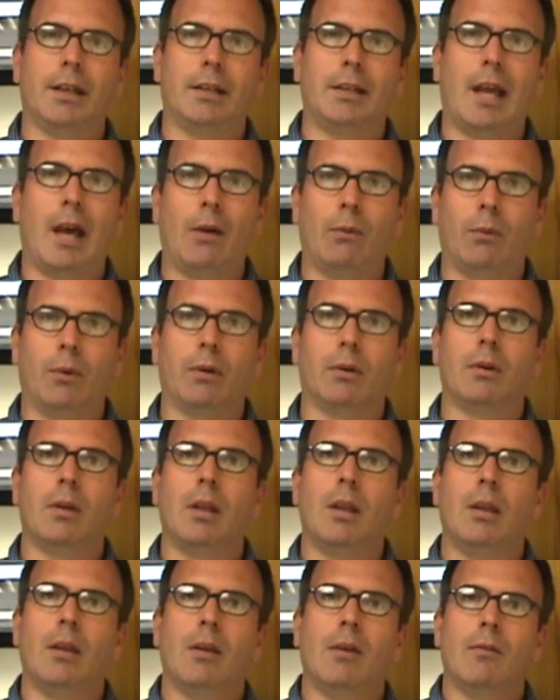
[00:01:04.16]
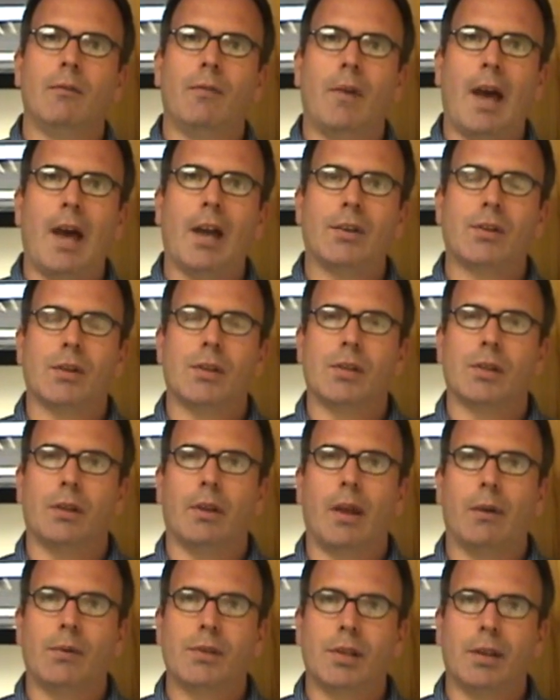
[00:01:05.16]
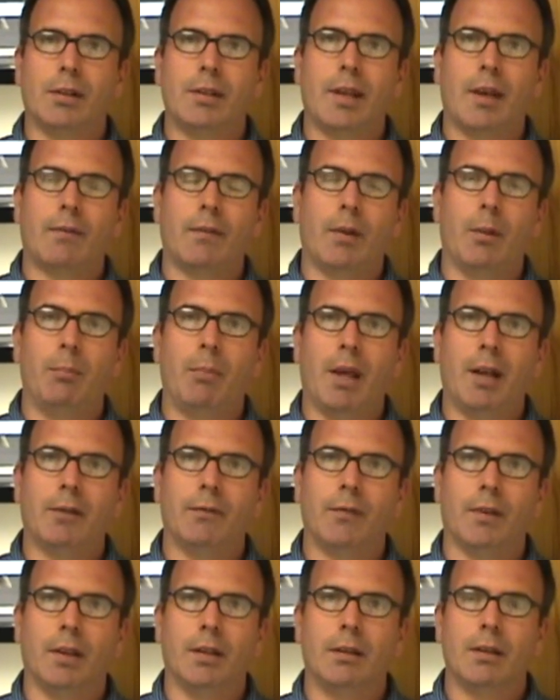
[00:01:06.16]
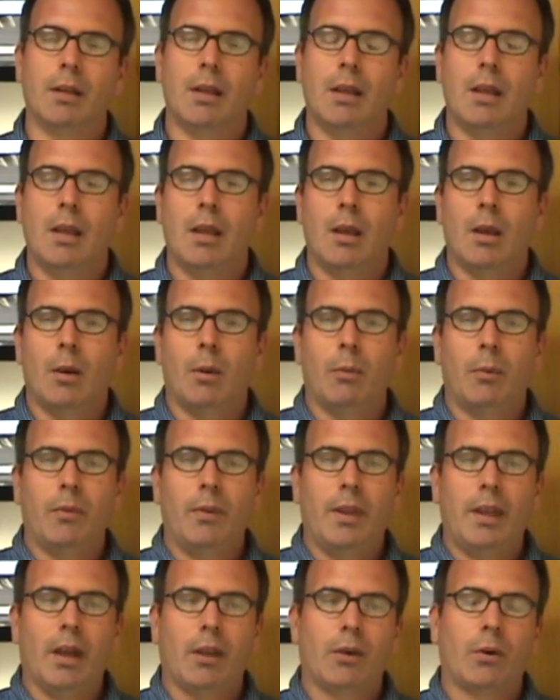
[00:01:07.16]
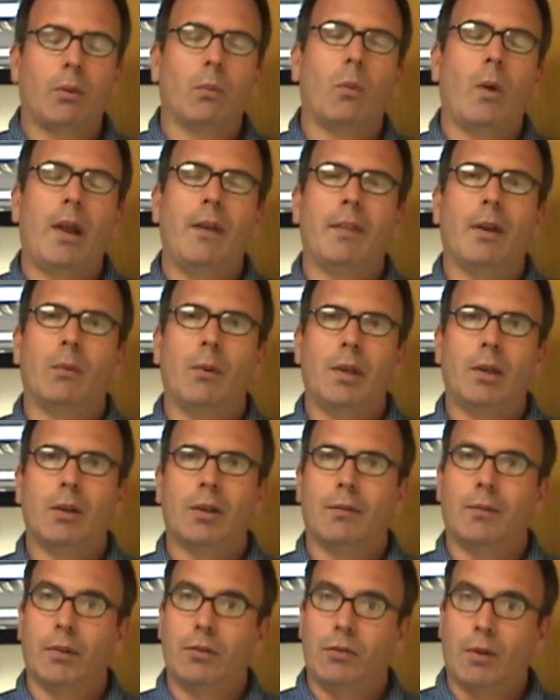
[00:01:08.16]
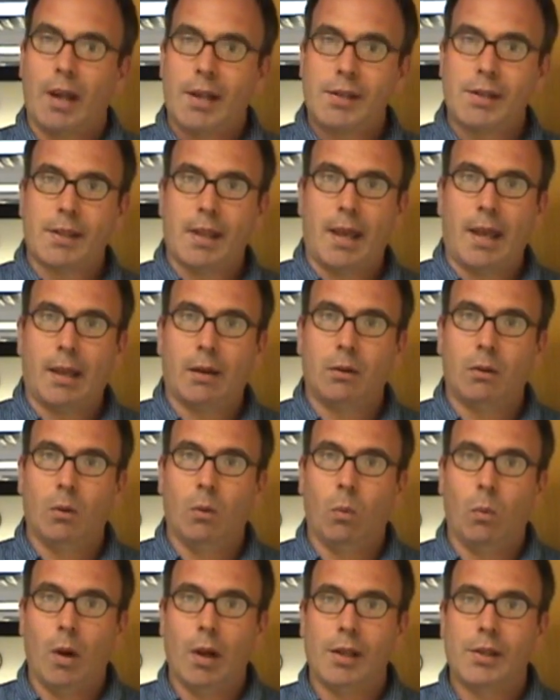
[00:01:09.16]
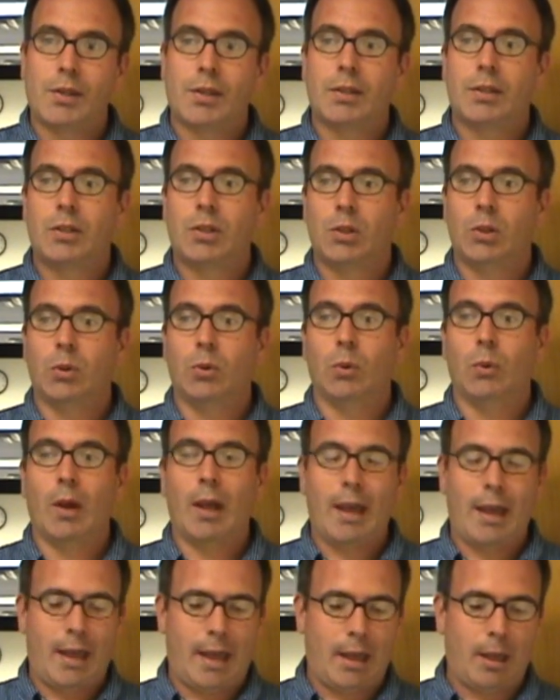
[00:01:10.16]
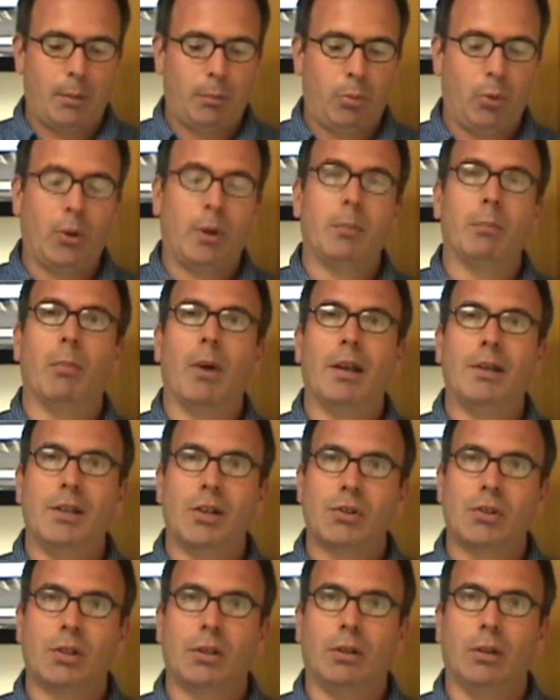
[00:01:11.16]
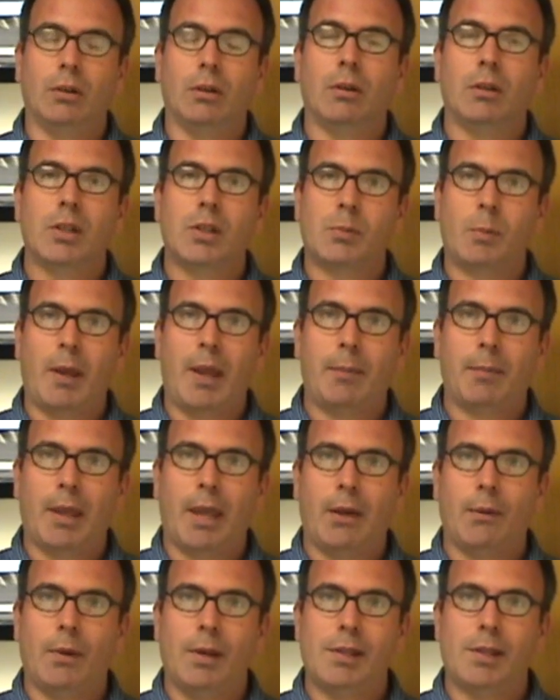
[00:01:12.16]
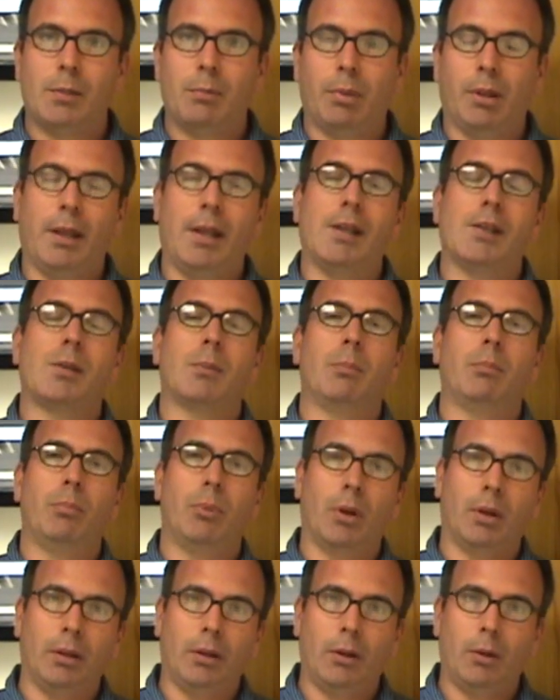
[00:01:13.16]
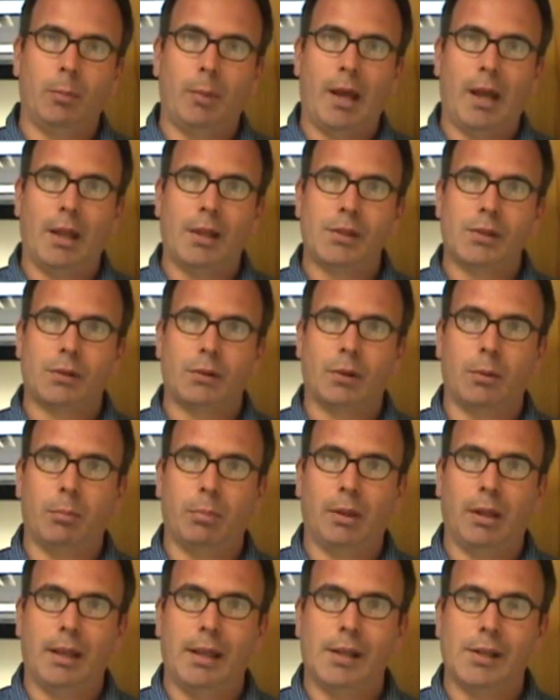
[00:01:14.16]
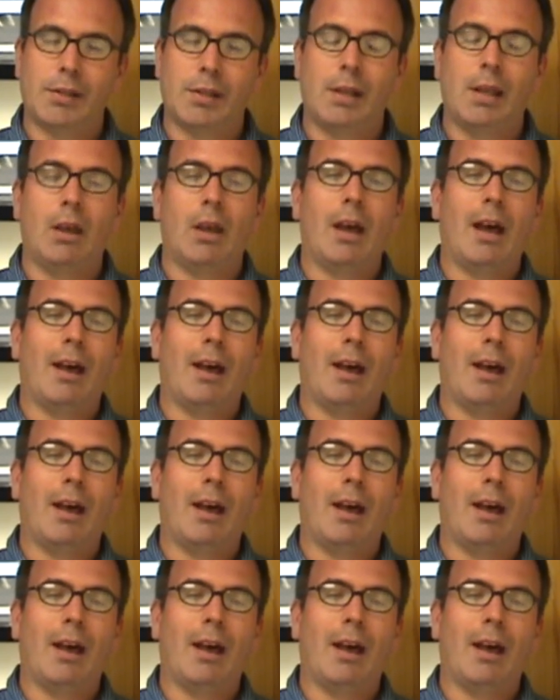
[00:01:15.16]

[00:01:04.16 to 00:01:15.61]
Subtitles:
in a downward fashion. So that was a definite benefit. The other way that we could have addressed that was to put additional spam gateways in place, put a load balancer in place,